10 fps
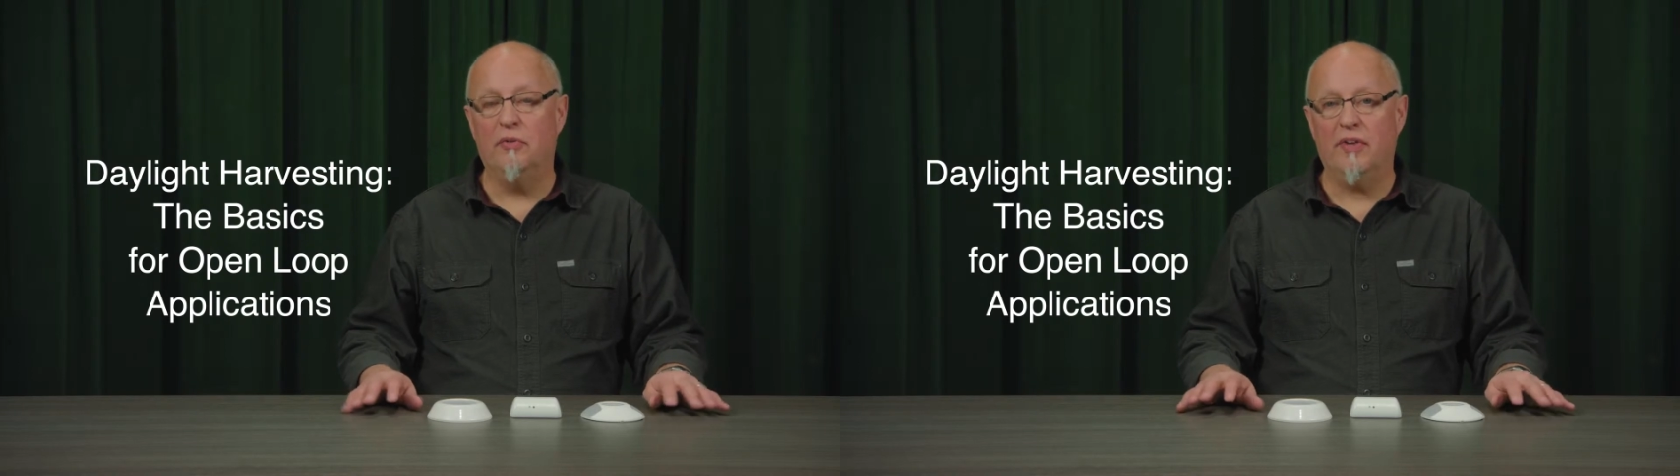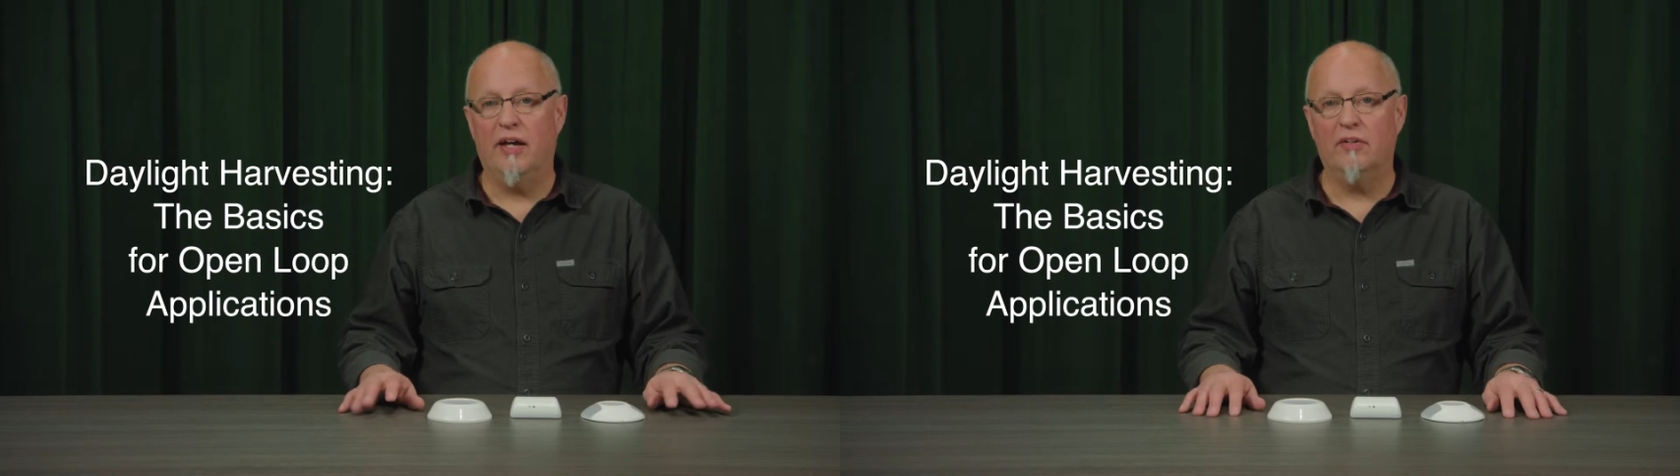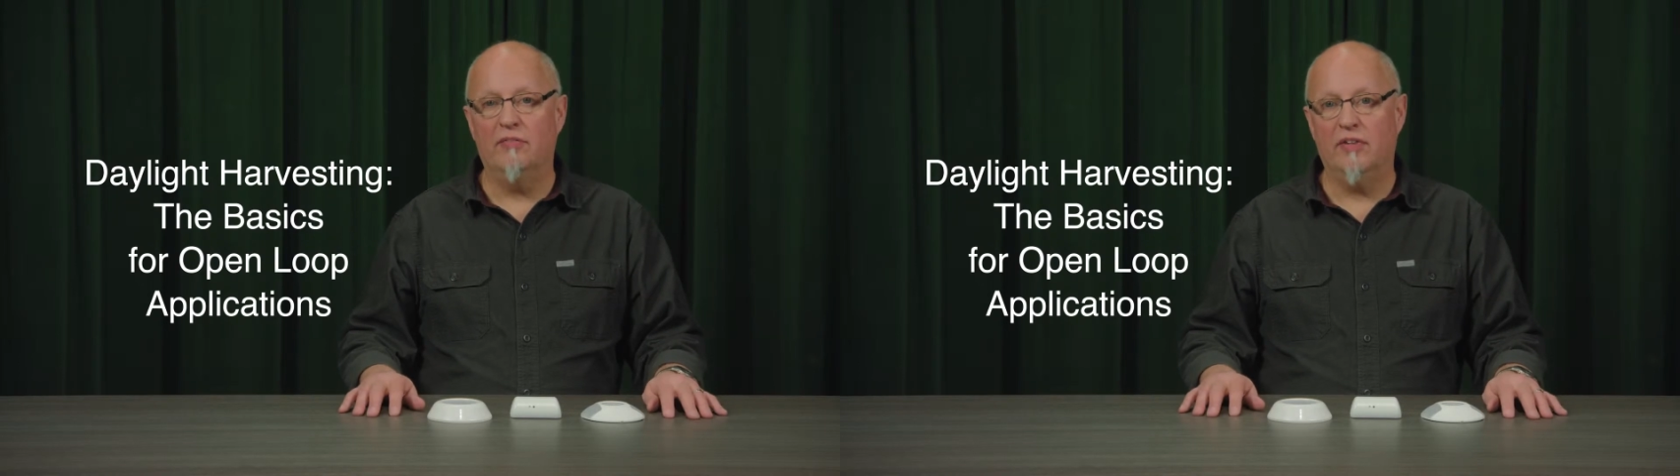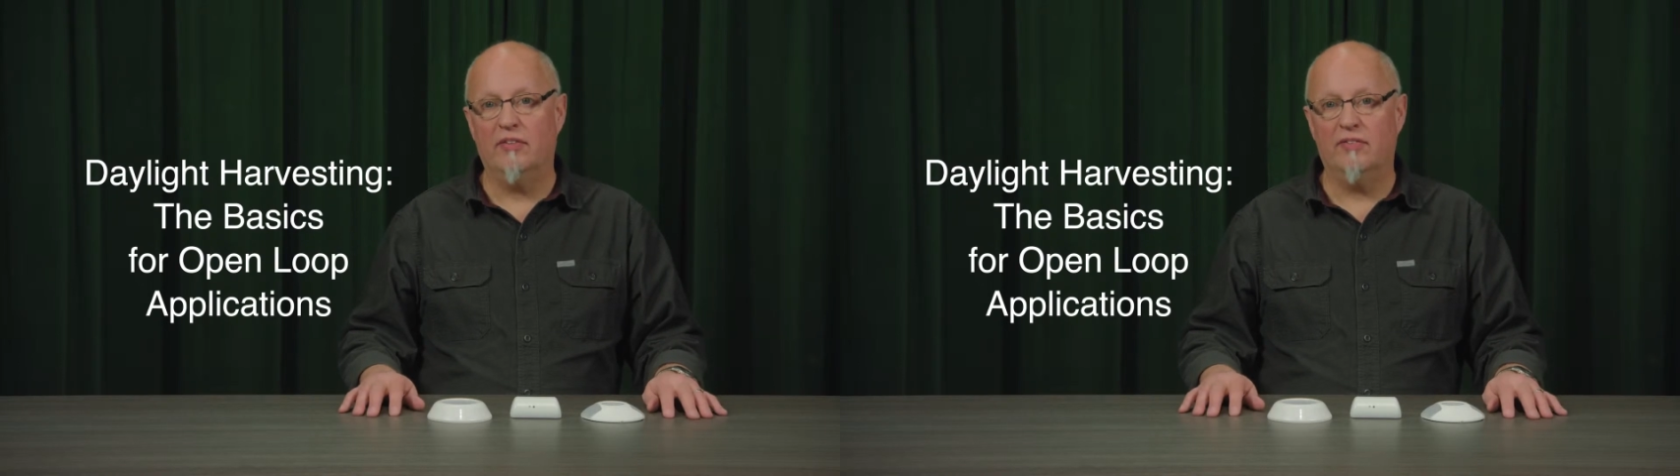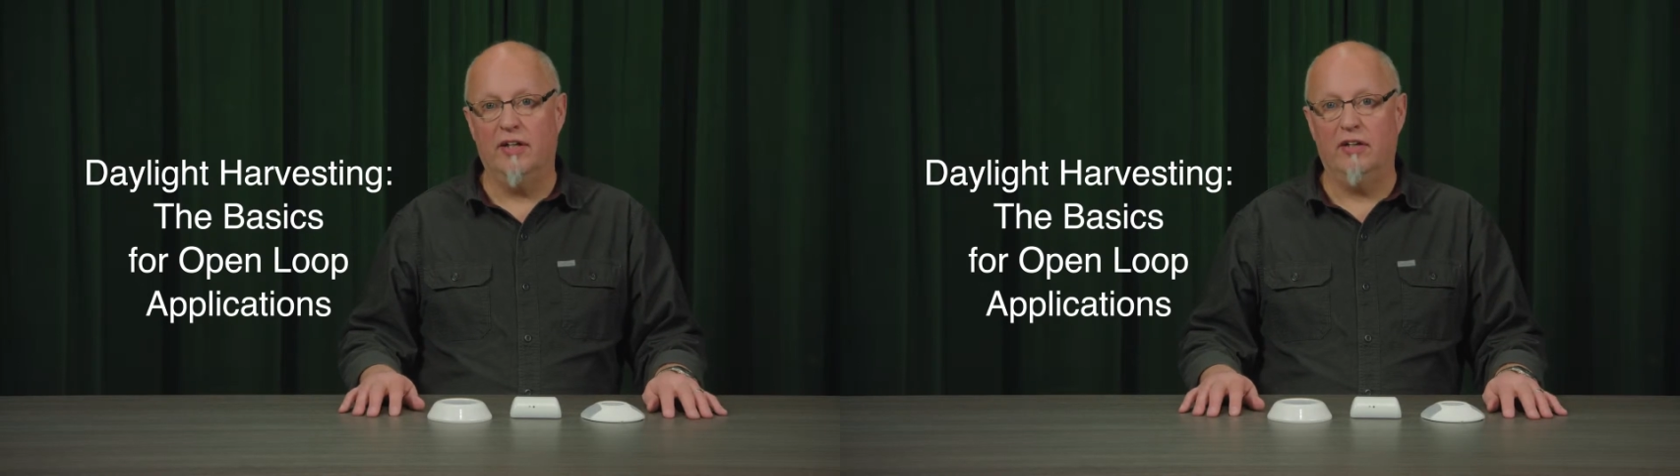with
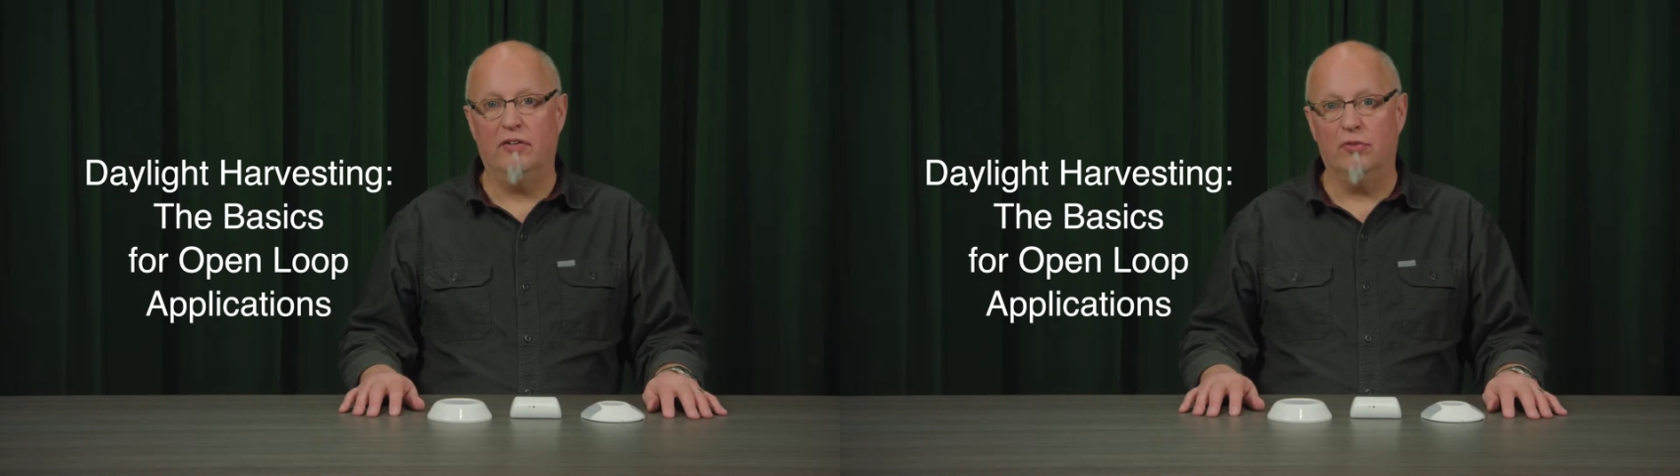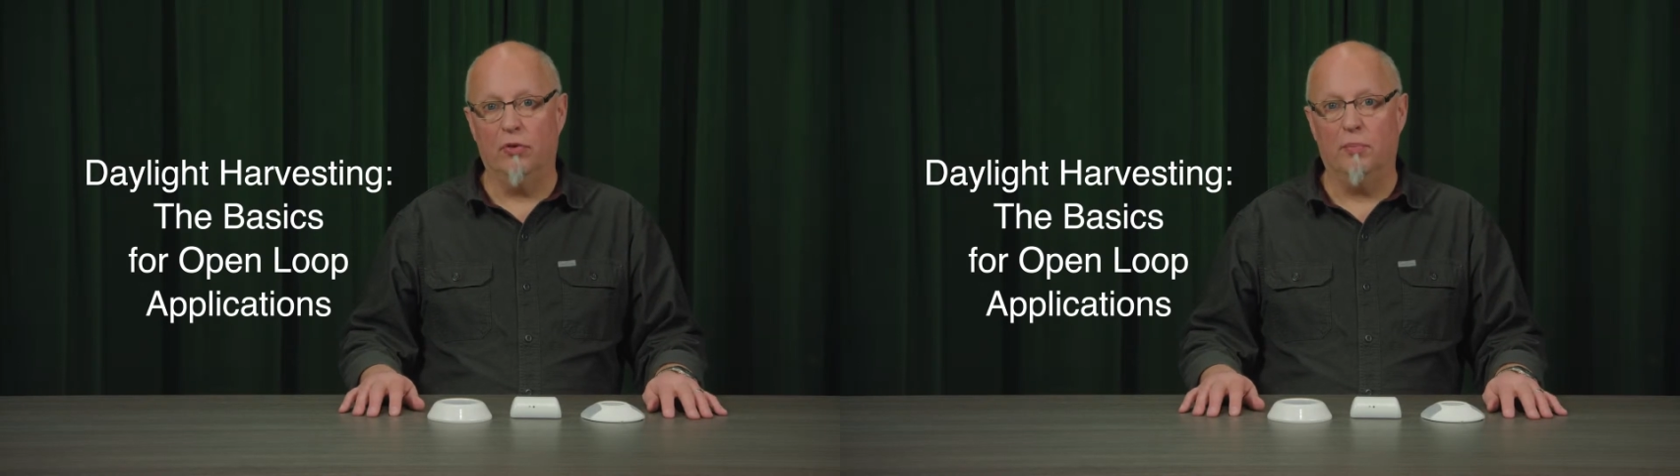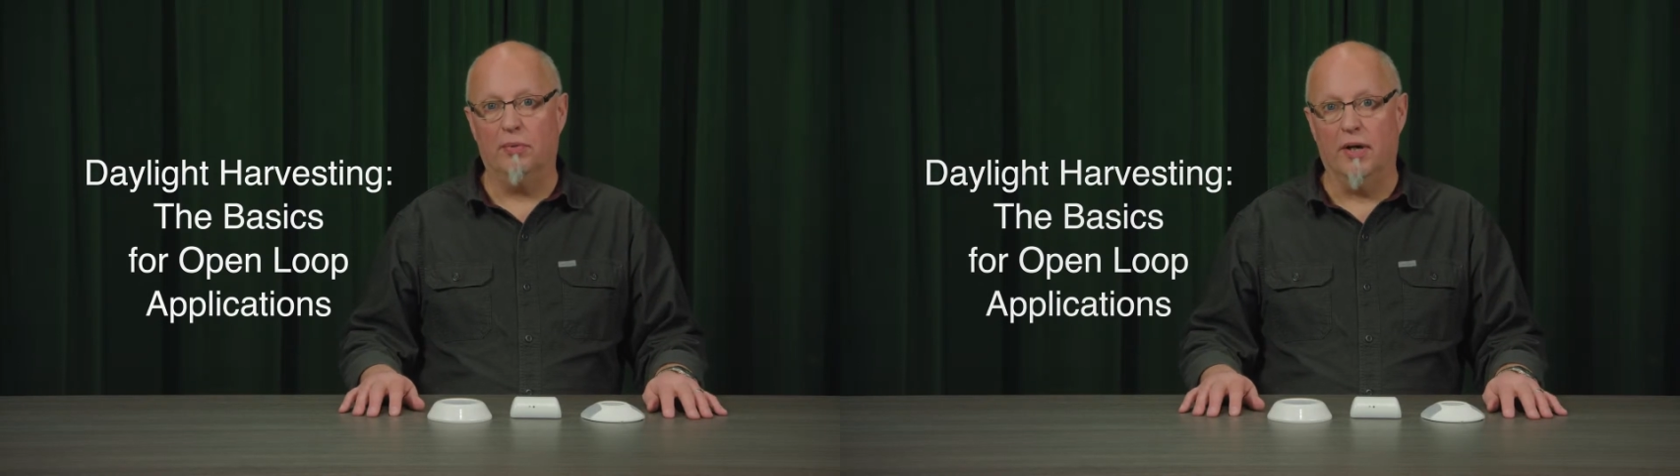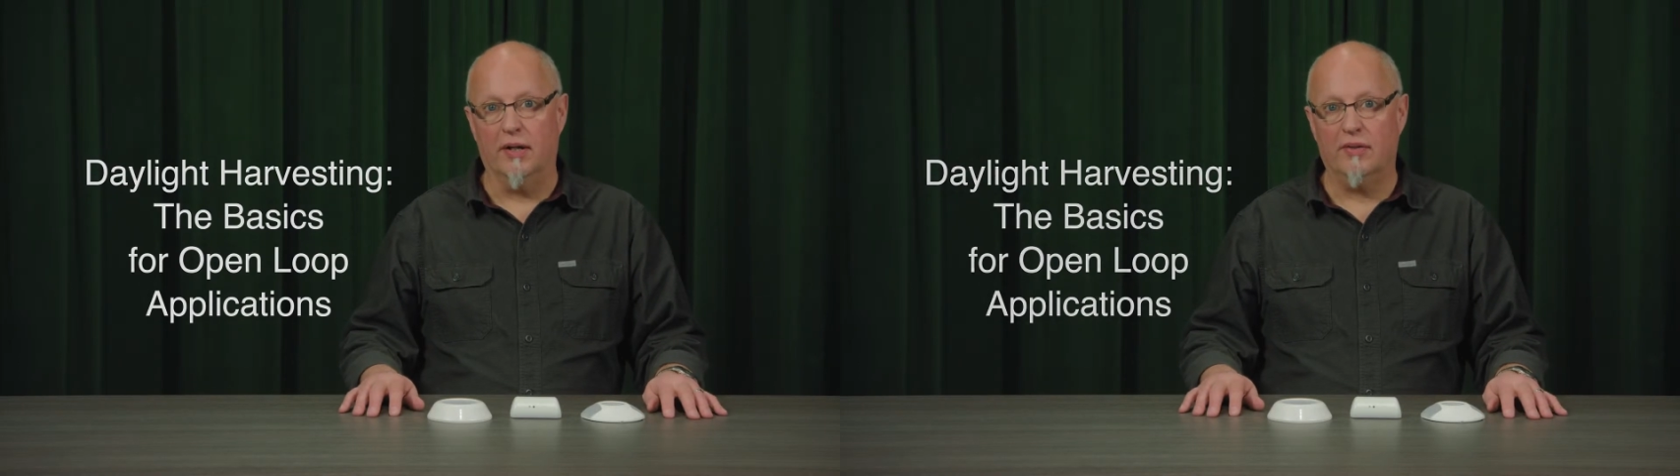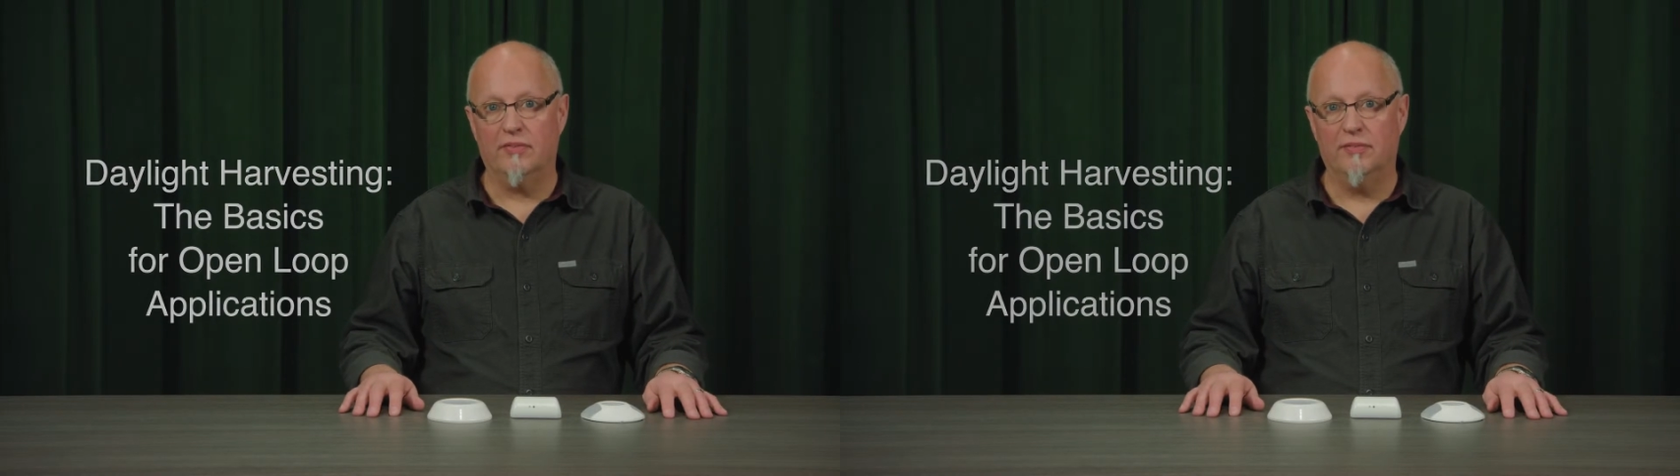EcoFlex lighting control
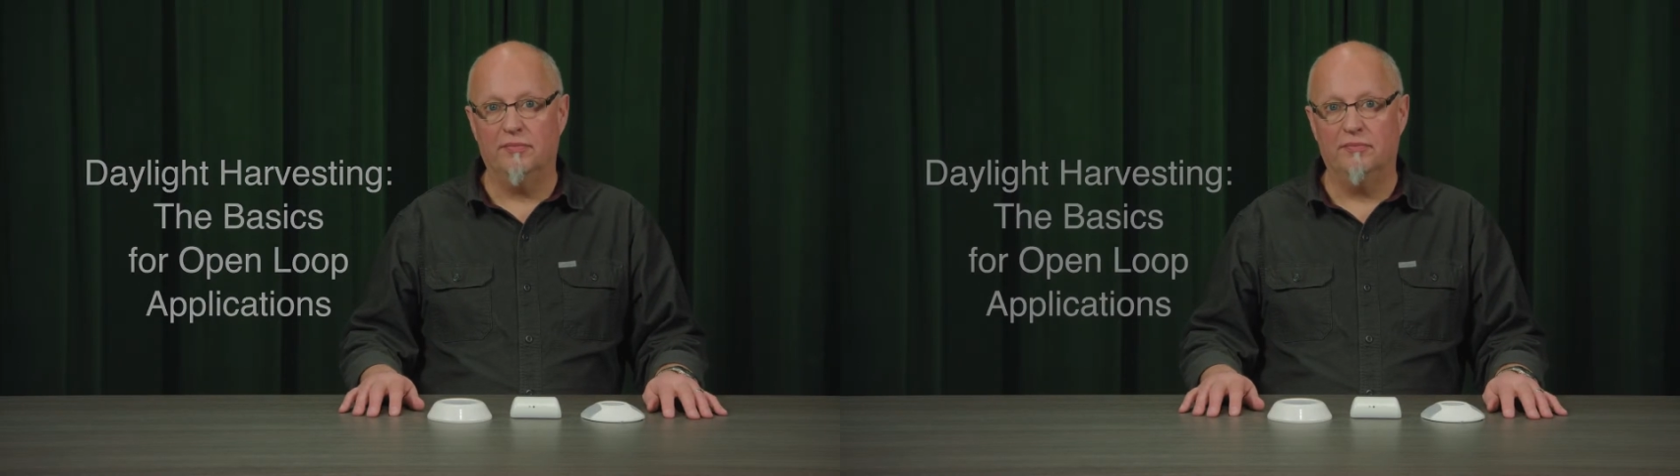products.